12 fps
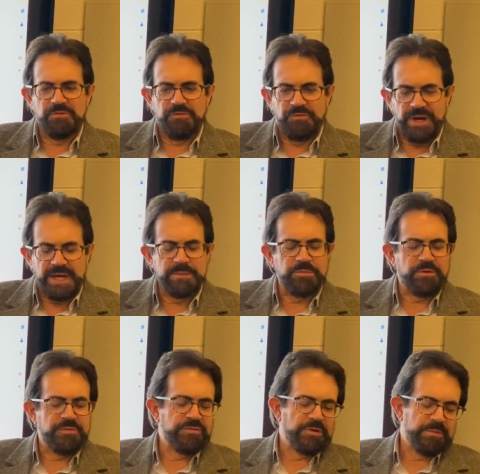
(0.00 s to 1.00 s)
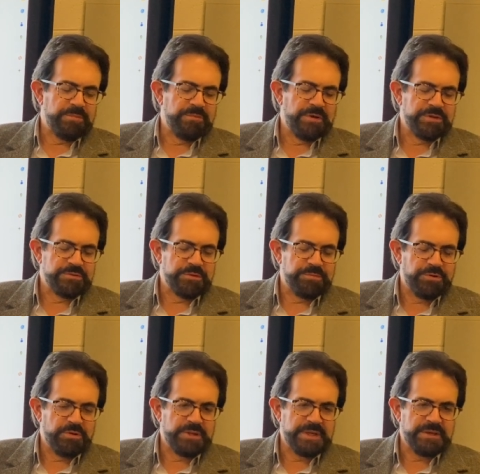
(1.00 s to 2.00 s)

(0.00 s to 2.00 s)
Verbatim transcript: viable for whether they're pulling,